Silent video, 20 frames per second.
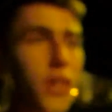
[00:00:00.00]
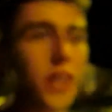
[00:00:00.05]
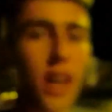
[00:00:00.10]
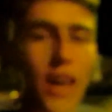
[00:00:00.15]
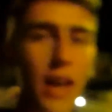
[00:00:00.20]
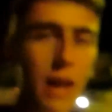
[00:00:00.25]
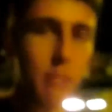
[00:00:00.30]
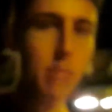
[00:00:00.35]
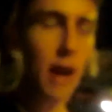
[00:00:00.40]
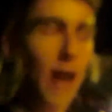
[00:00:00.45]

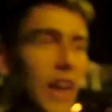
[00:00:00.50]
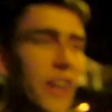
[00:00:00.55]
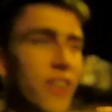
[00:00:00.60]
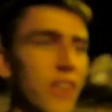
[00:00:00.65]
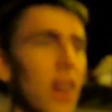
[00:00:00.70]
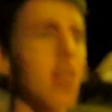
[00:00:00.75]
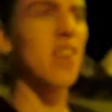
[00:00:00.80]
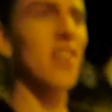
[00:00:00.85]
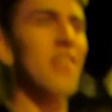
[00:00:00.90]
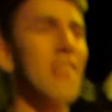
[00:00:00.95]
today. My legs
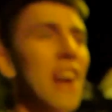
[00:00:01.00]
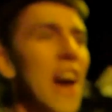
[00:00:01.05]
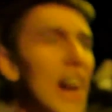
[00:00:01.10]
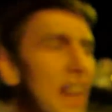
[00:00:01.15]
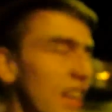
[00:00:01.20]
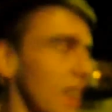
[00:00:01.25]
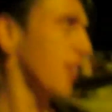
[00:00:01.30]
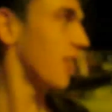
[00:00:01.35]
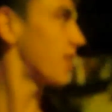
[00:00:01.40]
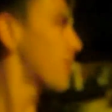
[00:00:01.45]
are
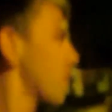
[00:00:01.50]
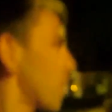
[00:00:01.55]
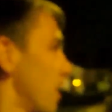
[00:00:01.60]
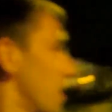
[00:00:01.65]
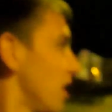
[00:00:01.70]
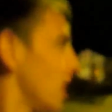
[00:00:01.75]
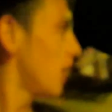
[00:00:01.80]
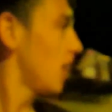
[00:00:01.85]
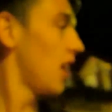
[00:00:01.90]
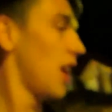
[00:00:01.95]
knackered.
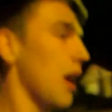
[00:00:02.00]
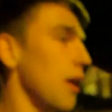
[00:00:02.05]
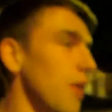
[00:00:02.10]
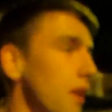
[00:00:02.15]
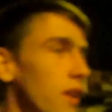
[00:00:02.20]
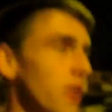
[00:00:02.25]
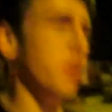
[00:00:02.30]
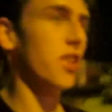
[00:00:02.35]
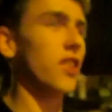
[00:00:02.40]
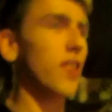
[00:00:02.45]
I'm
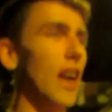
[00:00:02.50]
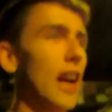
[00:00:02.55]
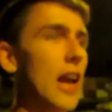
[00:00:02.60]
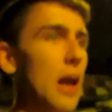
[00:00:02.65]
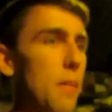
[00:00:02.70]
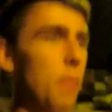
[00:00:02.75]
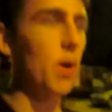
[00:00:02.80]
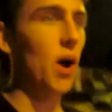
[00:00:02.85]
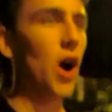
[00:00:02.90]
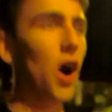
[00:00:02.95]
gonna
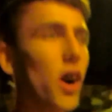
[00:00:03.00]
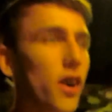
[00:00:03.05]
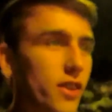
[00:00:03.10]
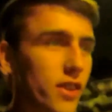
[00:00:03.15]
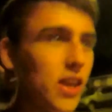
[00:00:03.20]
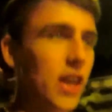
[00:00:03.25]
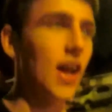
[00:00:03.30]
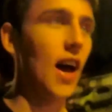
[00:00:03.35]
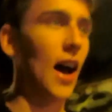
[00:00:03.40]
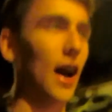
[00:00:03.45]
sleep hard
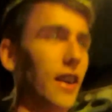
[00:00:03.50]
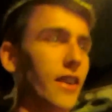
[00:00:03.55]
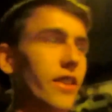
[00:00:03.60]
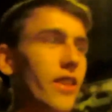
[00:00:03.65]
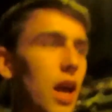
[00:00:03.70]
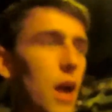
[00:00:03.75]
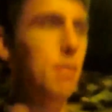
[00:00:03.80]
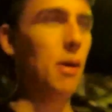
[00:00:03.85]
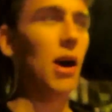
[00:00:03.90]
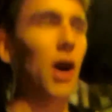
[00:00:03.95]
tonight. It's
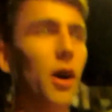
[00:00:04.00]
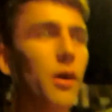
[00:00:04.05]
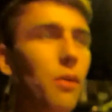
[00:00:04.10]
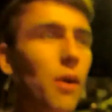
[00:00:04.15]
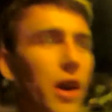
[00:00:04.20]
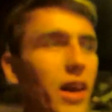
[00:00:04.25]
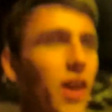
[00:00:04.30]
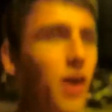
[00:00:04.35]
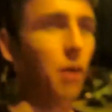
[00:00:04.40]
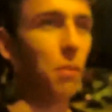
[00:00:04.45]
gonna be hard
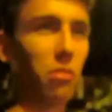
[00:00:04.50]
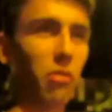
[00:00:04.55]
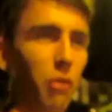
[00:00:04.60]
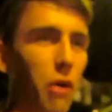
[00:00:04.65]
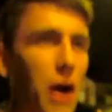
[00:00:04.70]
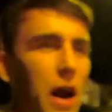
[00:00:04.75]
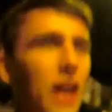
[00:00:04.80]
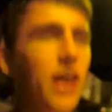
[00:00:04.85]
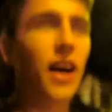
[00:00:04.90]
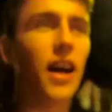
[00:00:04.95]
waking up
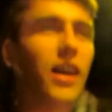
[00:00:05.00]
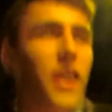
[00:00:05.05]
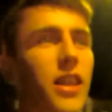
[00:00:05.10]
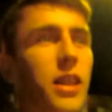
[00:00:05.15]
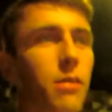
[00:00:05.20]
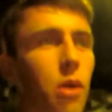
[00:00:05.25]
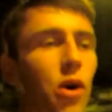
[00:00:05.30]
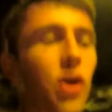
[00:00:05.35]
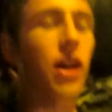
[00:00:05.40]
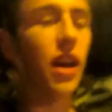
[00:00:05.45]
really early in
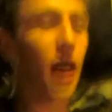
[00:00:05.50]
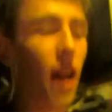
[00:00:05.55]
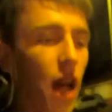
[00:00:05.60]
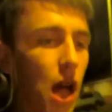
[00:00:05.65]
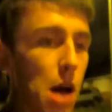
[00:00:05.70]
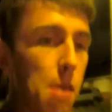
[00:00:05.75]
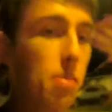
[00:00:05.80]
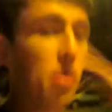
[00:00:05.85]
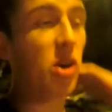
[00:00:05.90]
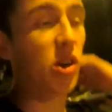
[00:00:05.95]
the morning.
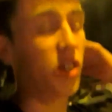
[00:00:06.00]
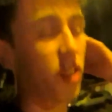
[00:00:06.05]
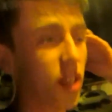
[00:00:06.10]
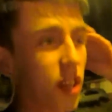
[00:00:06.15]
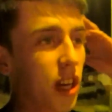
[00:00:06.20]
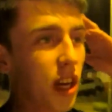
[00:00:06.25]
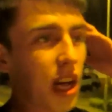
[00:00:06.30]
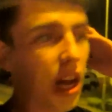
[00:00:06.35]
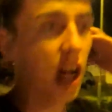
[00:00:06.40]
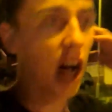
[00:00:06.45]
But
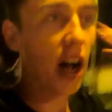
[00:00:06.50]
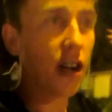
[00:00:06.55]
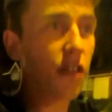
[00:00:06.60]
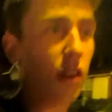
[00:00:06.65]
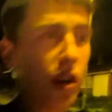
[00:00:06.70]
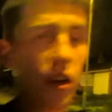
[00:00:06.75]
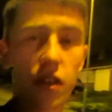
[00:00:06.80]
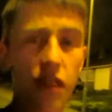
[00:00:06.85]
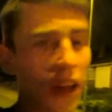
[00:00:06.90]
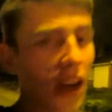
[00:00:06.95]
I've got
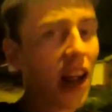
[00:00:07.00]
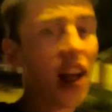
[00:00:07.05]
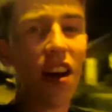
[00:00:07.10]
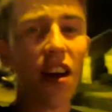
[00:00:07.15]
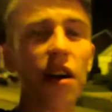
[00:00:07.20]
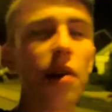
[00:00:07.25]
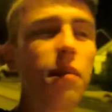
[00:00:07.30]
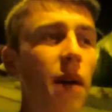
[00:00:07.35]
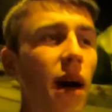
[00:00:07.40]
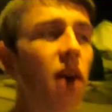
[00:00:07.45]
nothing at
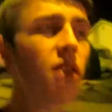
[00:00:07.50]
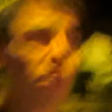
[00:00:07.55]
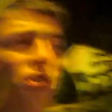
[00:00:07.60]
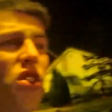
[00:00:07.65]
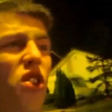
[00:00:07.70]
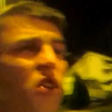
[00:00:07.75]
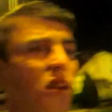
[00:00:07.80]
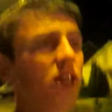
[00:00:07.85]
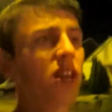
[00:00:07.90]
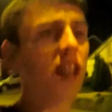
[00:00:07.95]
home now. I've
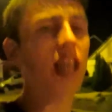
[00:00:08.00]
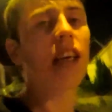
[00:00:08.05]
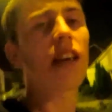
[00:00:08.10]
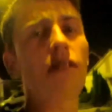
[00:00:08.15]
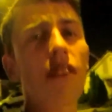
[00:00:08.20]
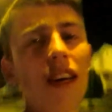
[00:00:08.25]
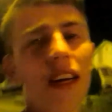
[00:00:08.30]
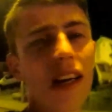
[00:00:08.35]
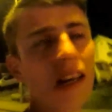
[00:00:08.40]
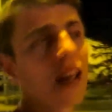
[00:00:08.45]
just got a
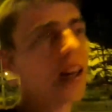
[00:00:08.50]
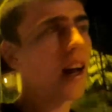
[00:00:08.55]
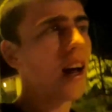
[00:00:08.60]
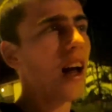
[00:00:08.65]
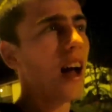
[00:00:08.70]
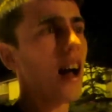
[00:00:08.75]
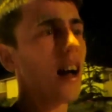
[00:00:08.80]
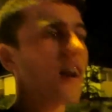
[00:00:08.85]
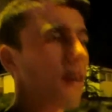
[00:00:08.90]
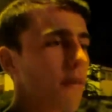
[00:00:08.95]
TV
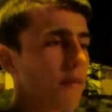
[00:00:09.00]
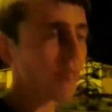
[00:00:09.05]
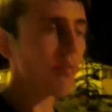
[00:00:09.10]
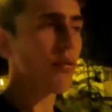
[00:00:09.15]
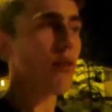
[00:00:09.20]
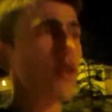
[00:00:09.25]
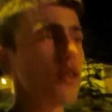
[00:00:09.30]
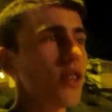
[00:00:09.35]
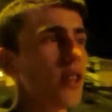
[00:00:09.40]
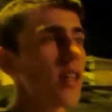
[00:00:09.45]
and a
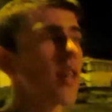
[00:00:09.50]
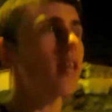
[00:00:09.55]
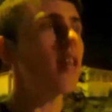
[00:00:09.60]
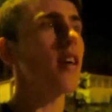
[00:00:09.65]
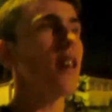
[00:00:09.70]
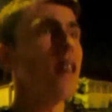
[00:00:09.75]
frosty